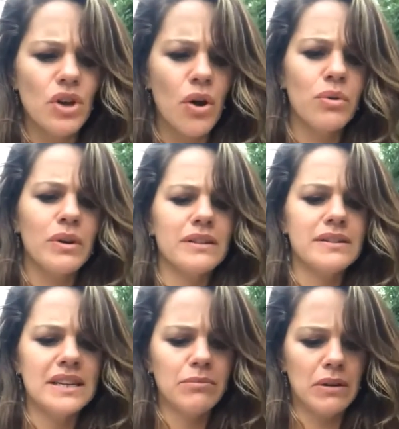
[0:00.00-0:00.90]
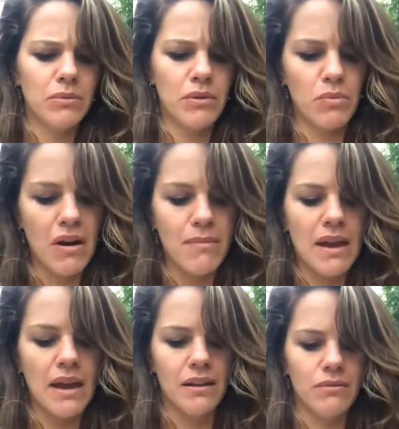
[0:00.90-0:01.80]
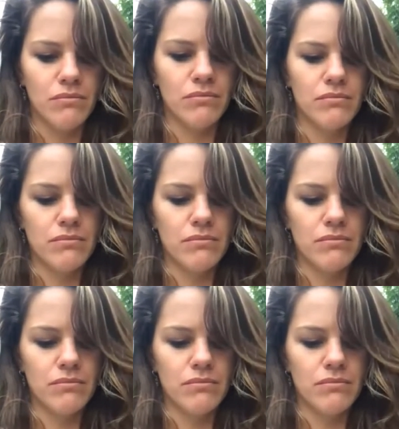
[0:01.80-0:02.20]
total contentment with where I'm at in